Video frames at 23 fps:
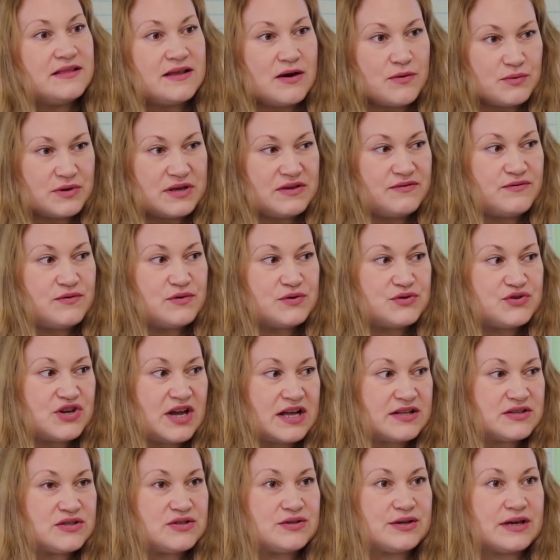that will give you a
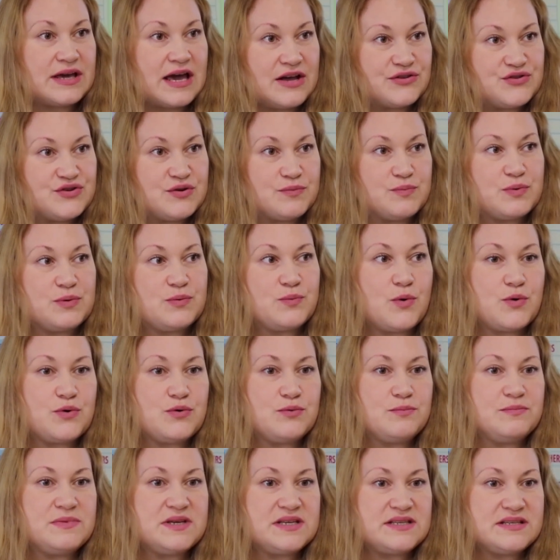chance to catch up with what
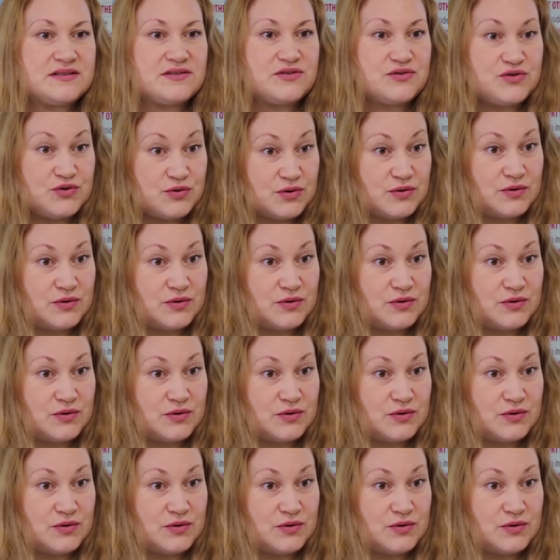you missed